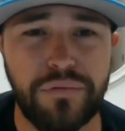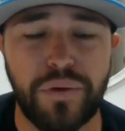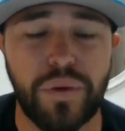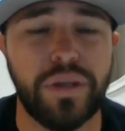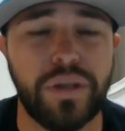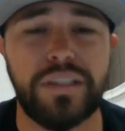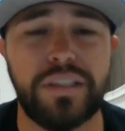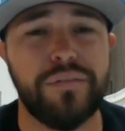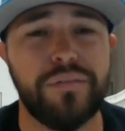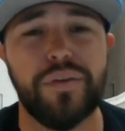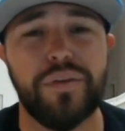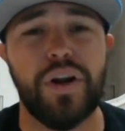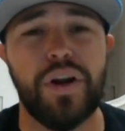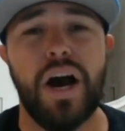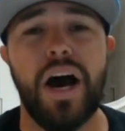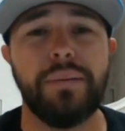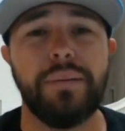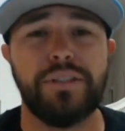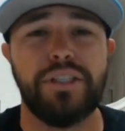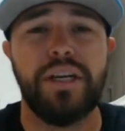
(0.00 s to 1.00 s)
for a different
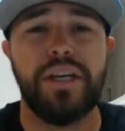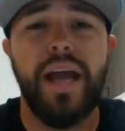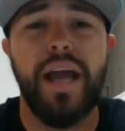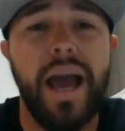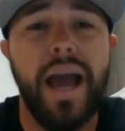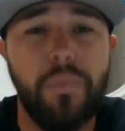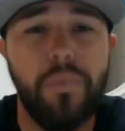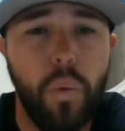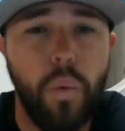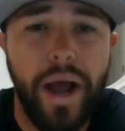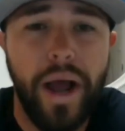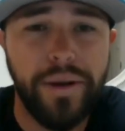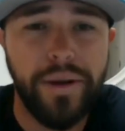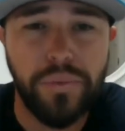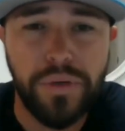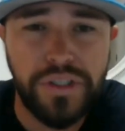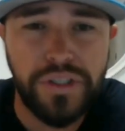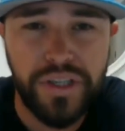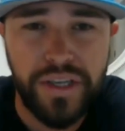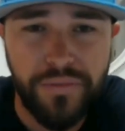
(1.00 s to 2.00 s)
option at wide
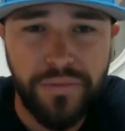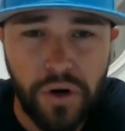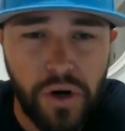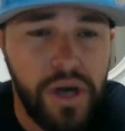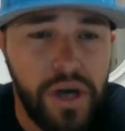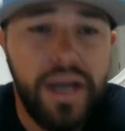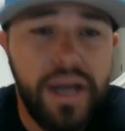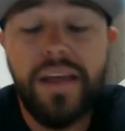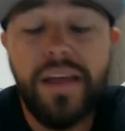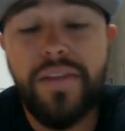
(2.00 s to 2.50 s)
receiver?